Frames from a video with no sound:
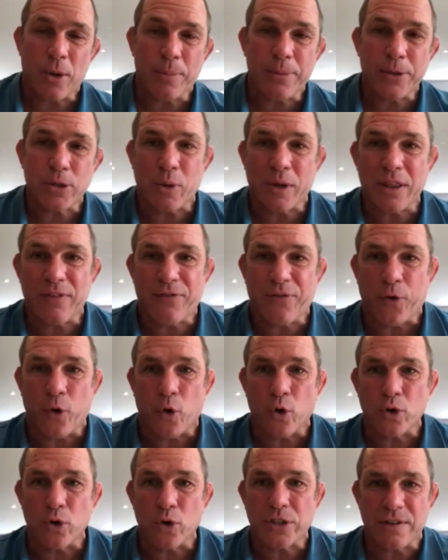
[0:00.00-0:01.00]
between the
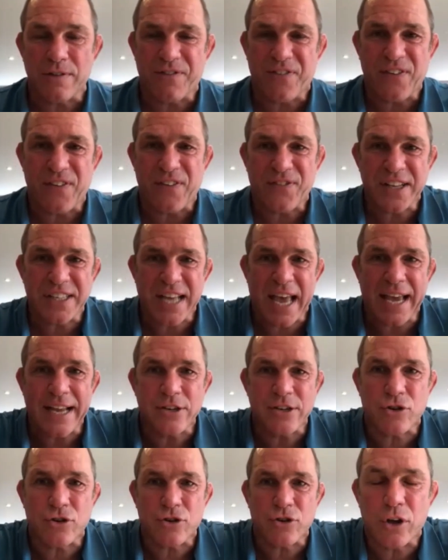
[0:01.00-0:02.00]
40s and 50s
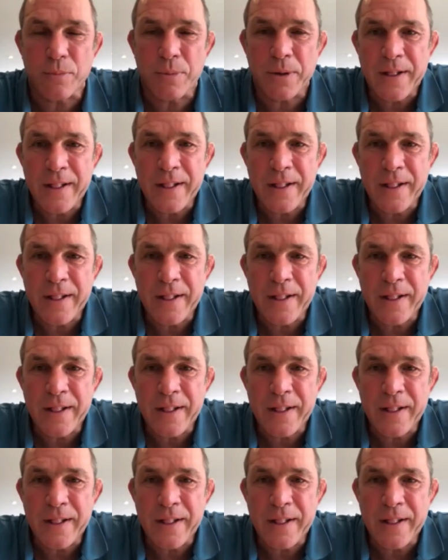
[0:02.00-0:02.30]
age group,